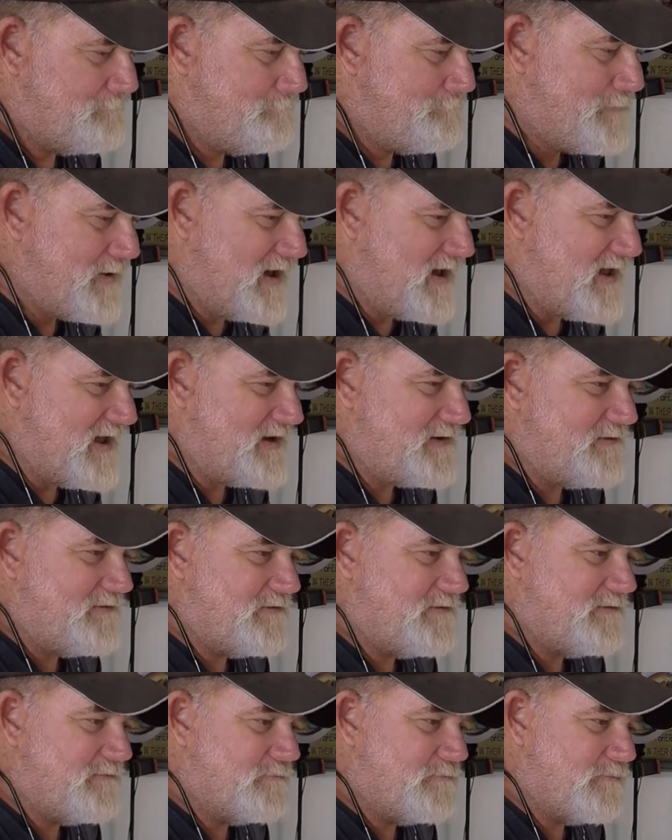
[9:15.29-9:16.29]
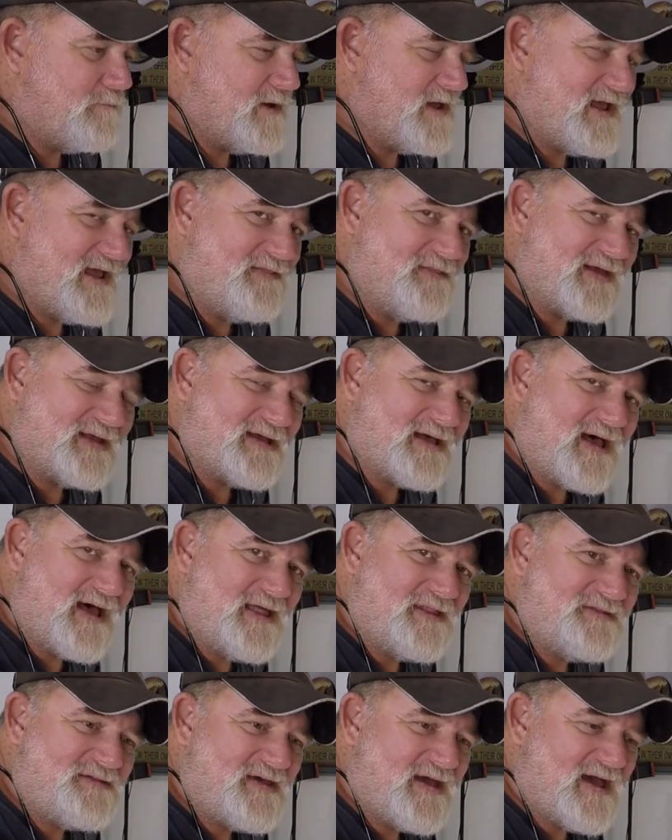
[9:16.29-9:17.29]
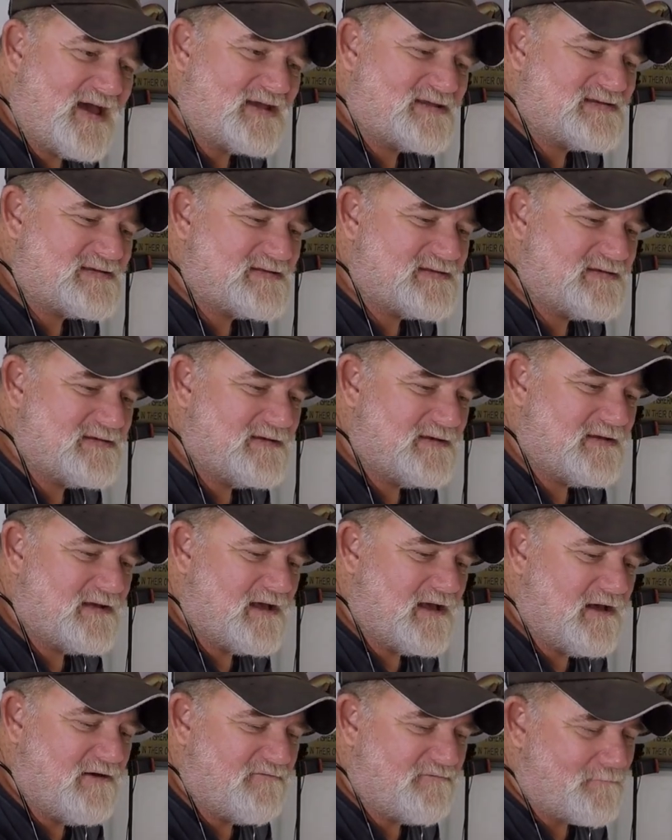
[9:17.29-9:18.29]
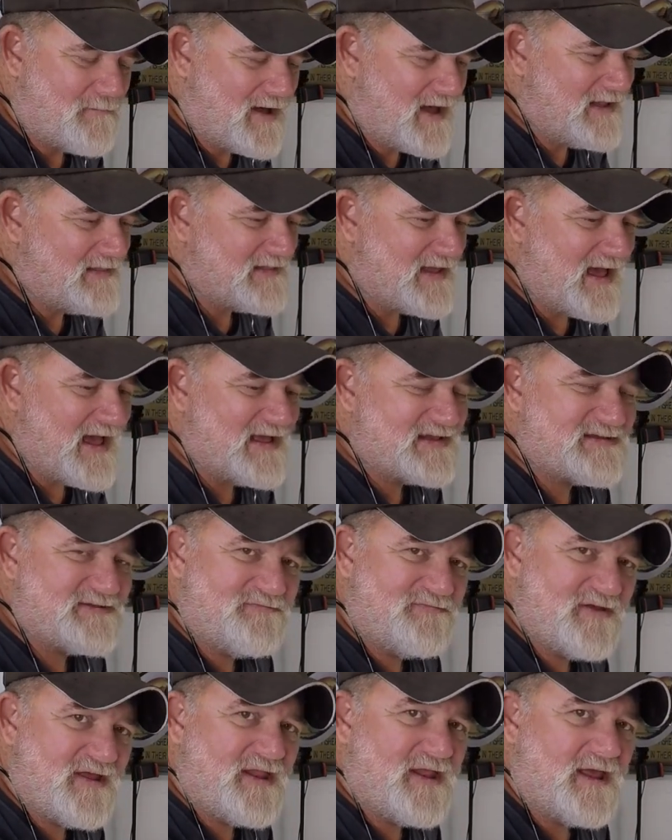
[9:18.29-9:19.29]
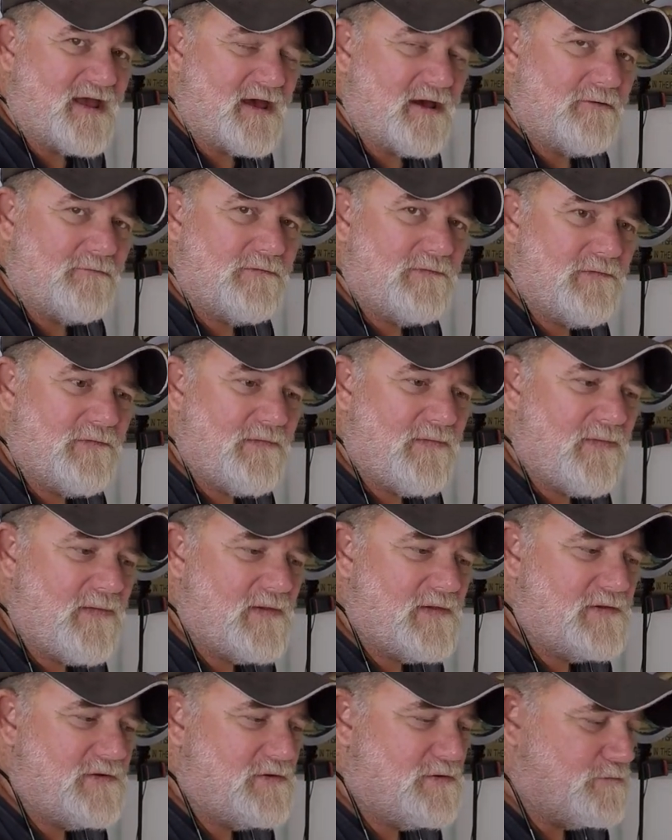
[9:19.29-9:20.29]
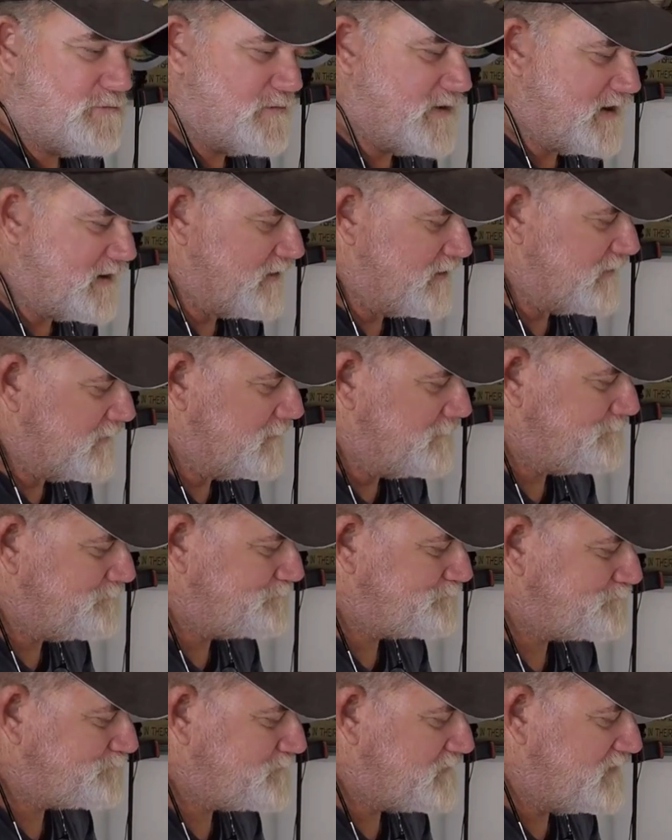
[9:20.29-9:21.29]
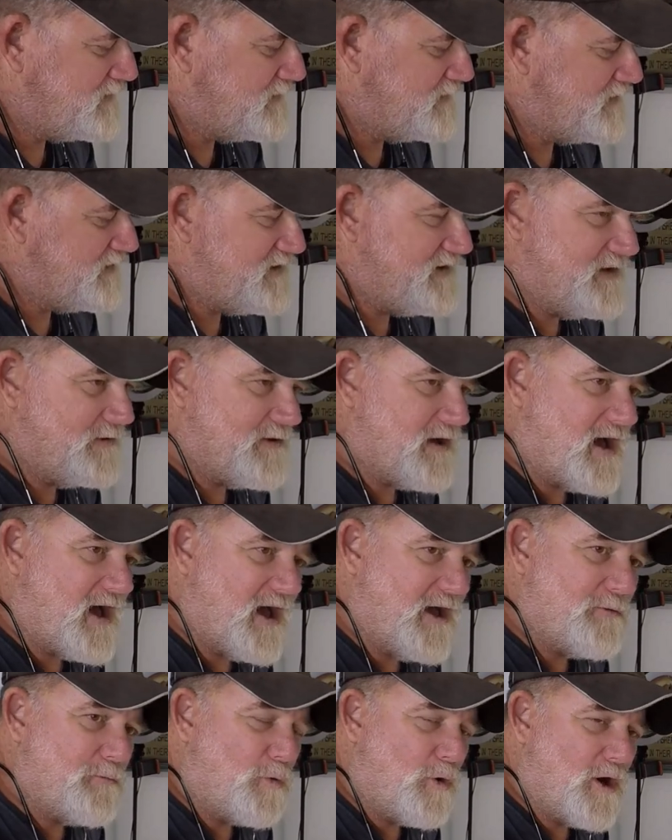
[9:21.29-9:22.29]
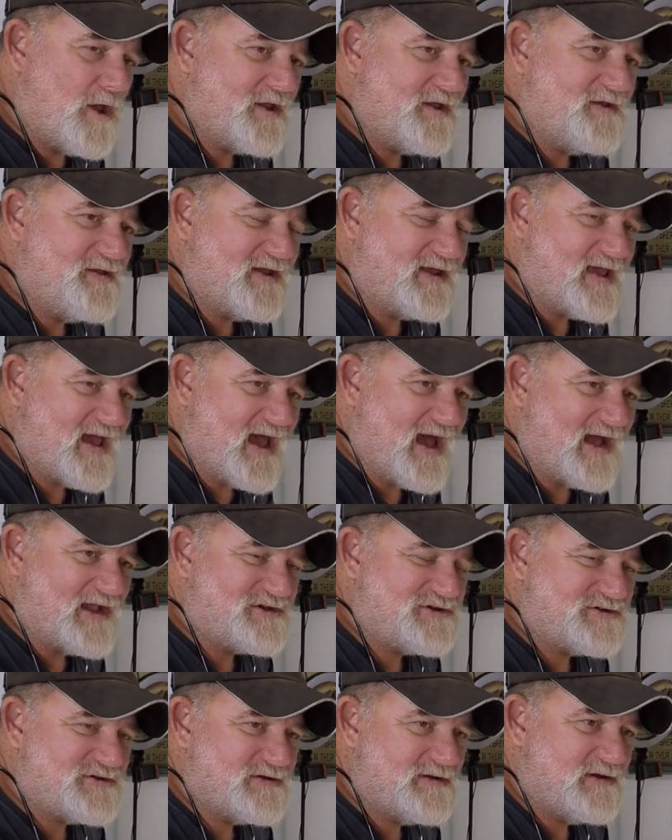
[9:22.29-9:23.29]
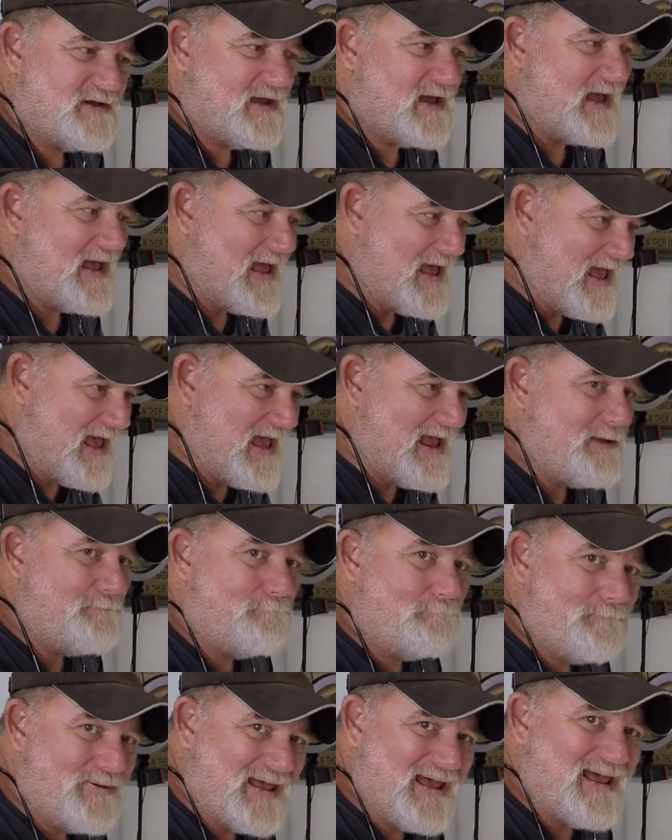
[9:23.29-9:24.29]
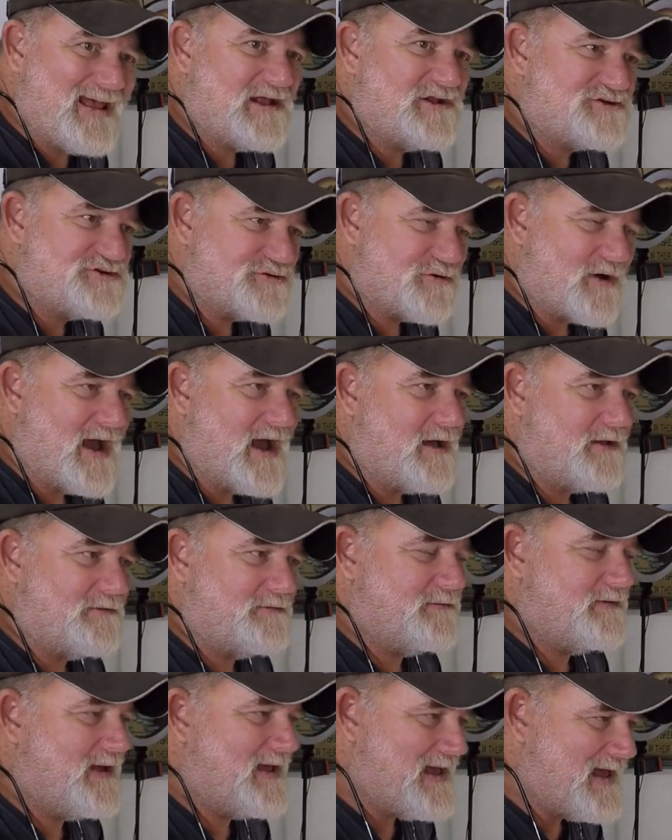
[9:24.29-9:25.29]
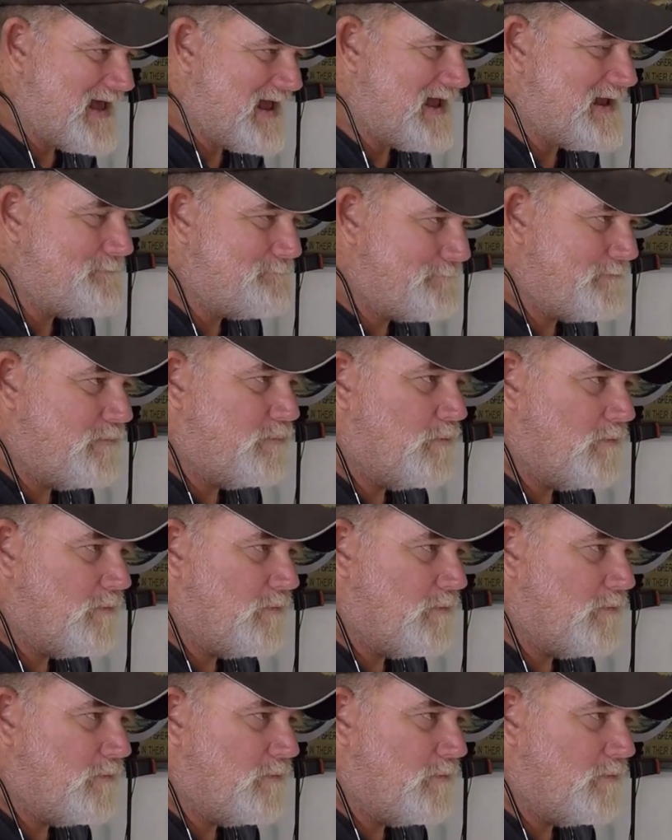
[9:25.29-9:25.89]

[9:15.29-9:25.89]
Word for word: But in the context of my last video, where I wanted to catch a big trout. I